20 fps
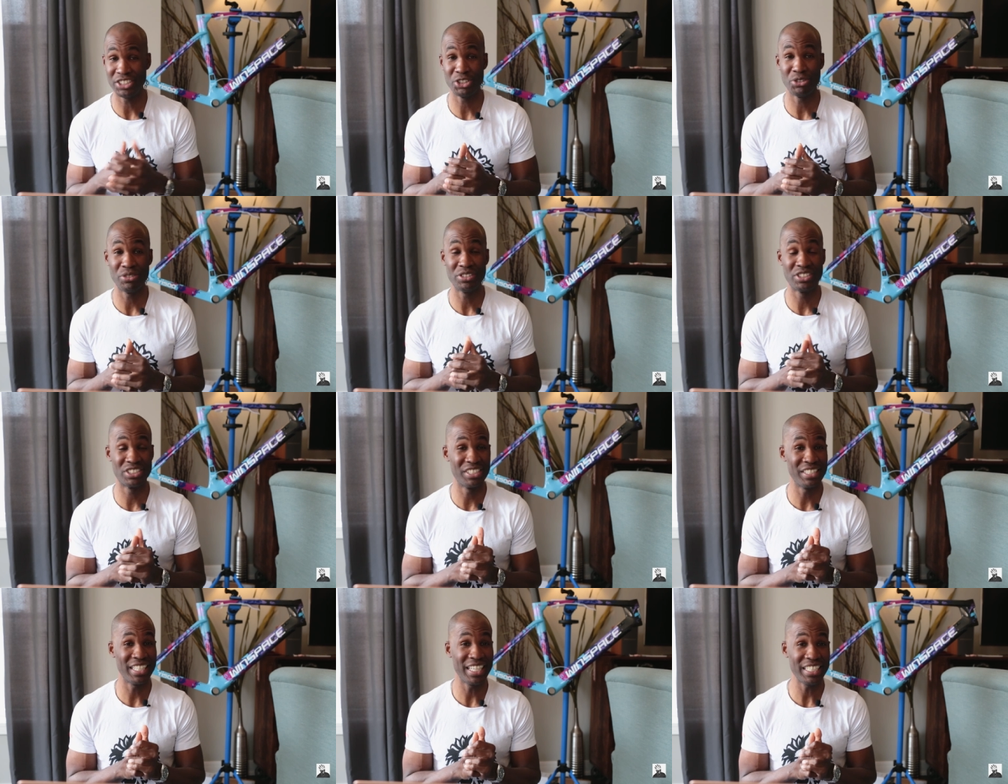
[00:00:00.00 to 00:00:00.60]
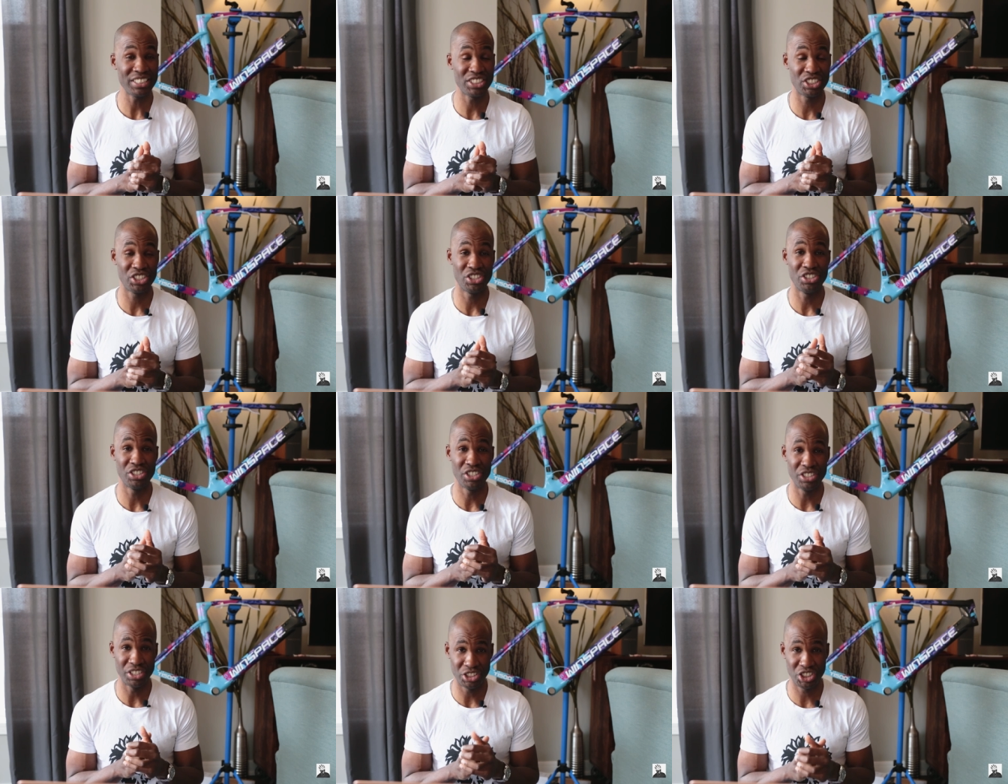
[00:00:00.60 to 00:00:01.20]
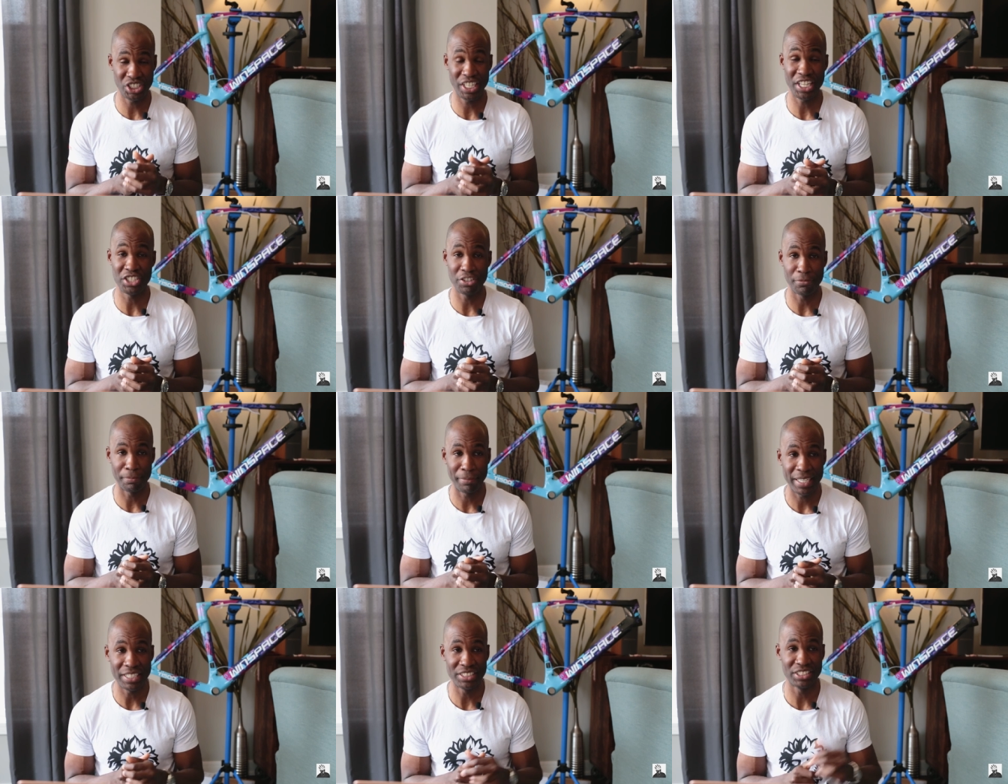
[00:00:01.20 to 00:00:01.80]
So it's a nice change
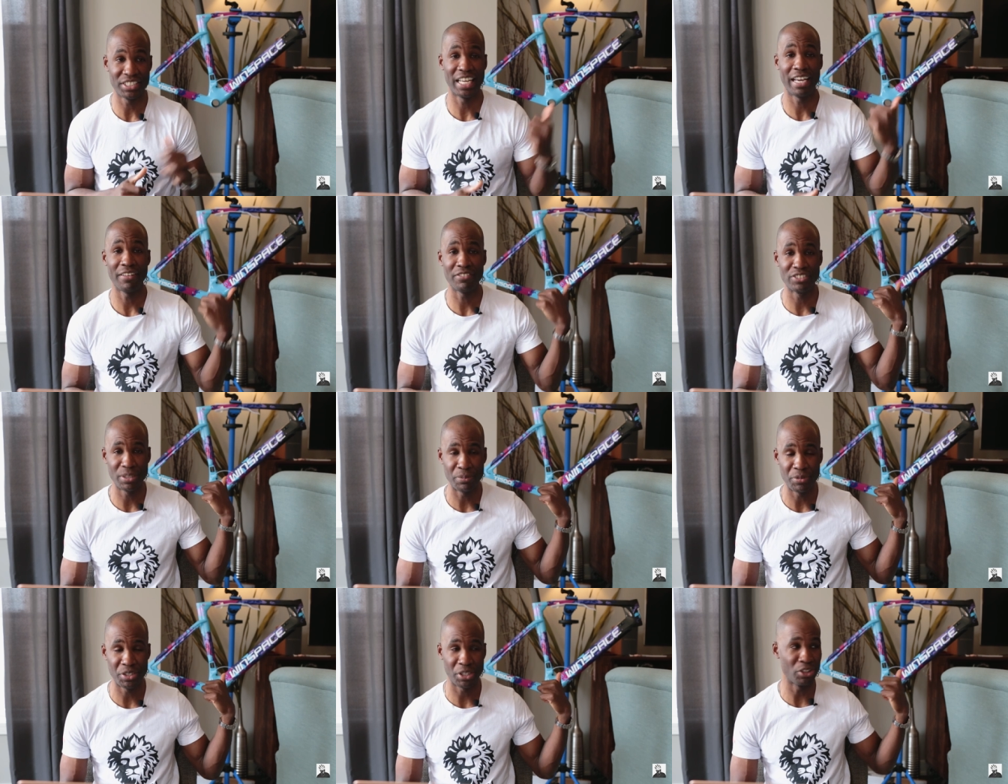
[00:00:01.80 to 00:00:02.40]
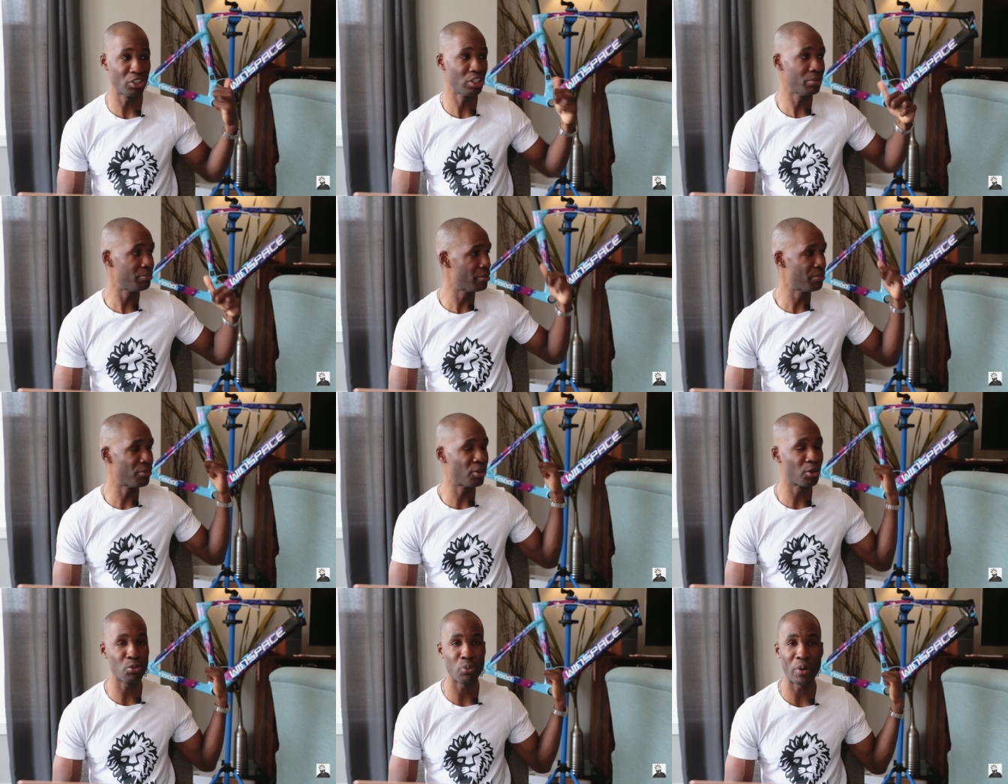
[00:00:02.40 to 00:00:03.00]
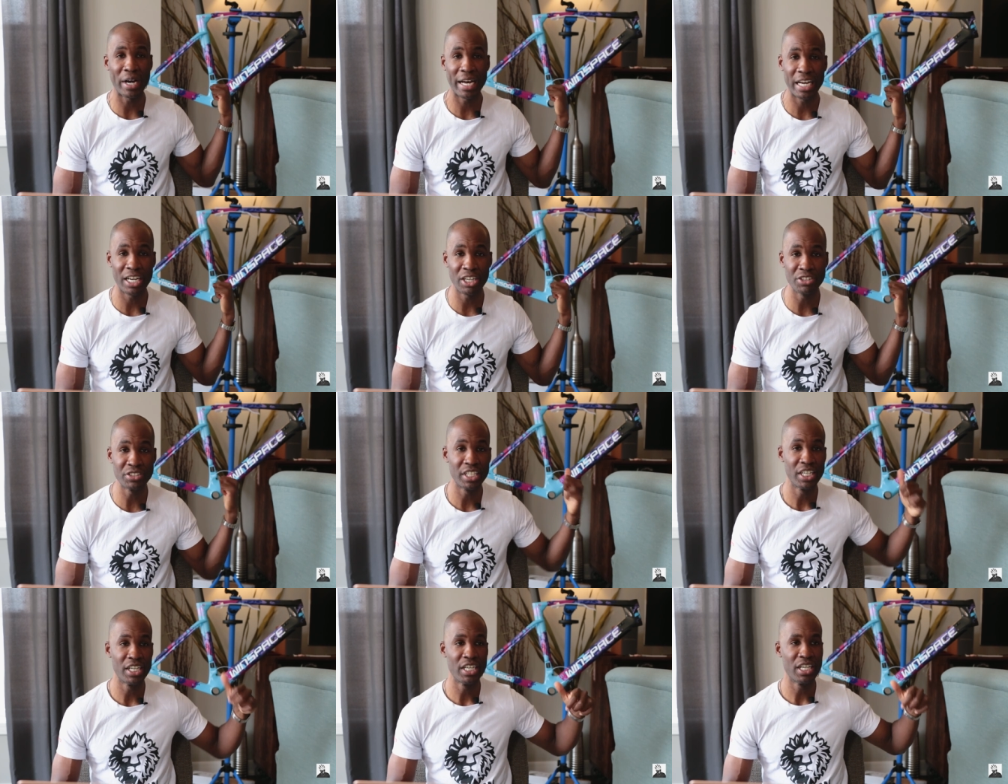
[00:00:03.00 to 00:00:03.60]
of pace, to have something a little bit more wild,